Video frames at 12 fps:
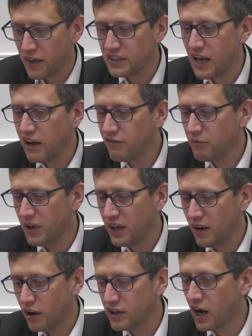that gave
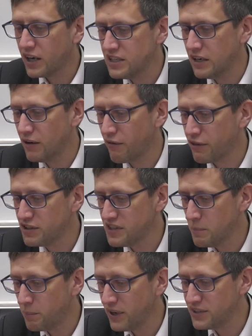me an idea of the
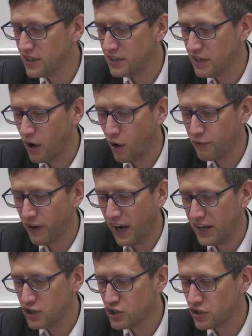simplicity of
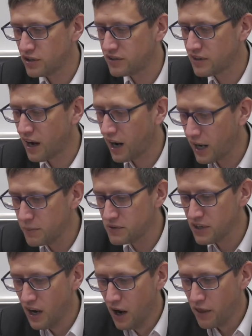ancient
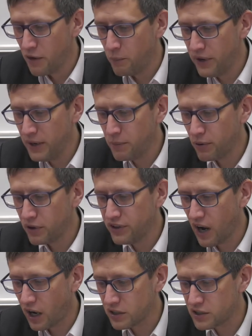times. The people
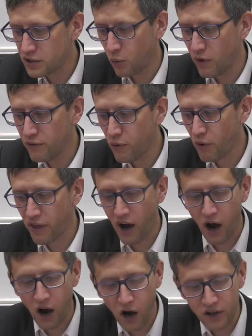danced with all
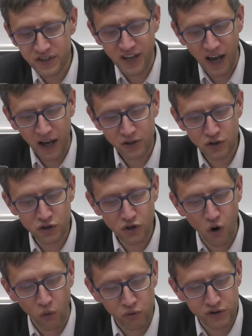their hearts and
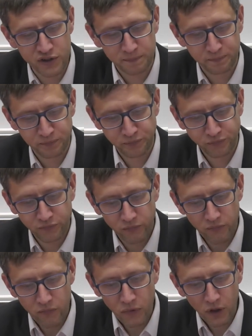souls.
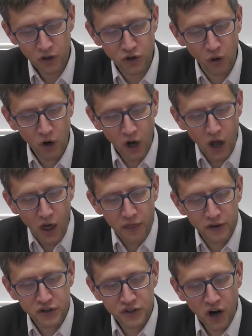So
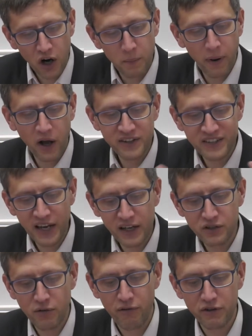The song
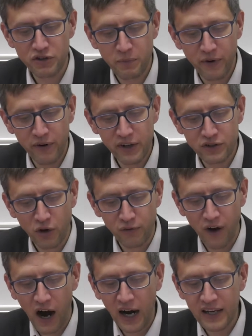partakes of the spirit of
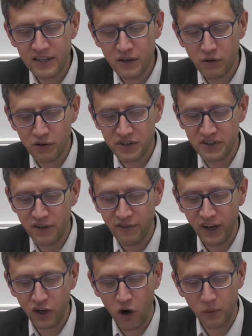ideal
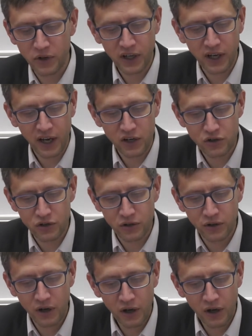civic communication,